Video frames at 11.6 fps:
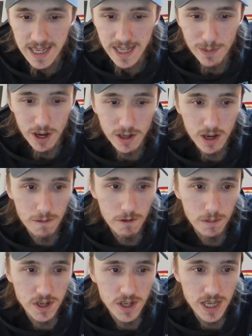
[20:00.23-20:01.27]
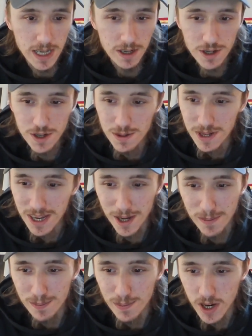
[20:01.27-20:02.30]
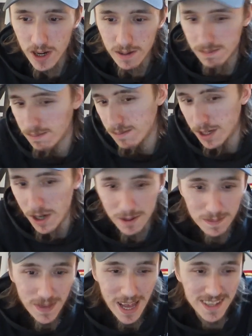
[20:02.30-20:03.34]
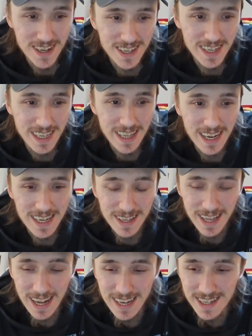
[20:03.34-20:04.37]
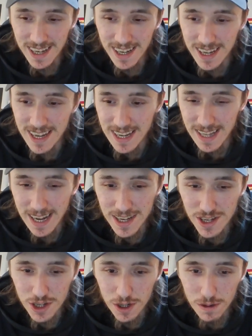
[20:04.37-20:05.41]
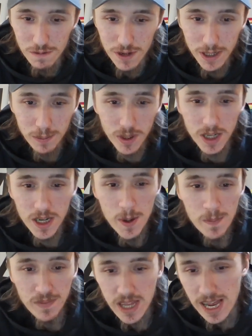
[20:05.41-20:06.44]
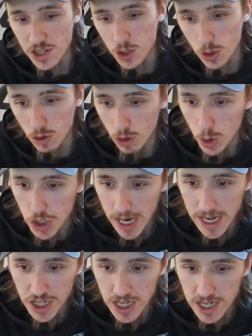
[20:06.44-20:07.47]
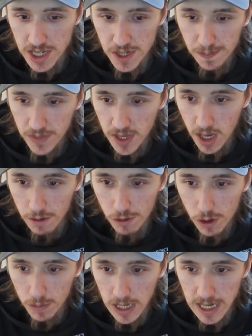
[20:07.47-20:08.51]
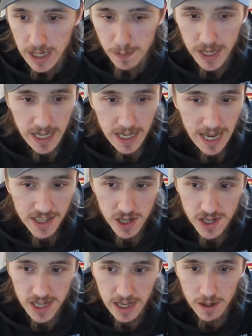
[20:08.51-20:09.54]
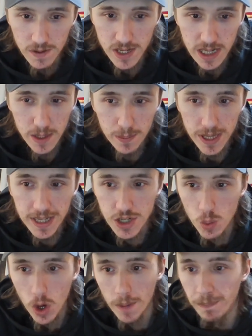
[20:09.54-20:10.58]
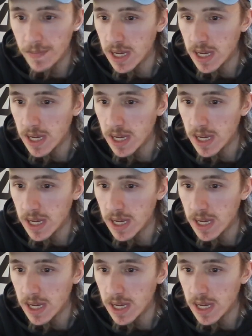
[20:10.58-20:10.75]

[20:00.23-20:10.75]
it might have come from the Steelers, but you know, as I said, that is a good thing. But that's all the rule changes from the league meeting. As I said, obviously the biggest one,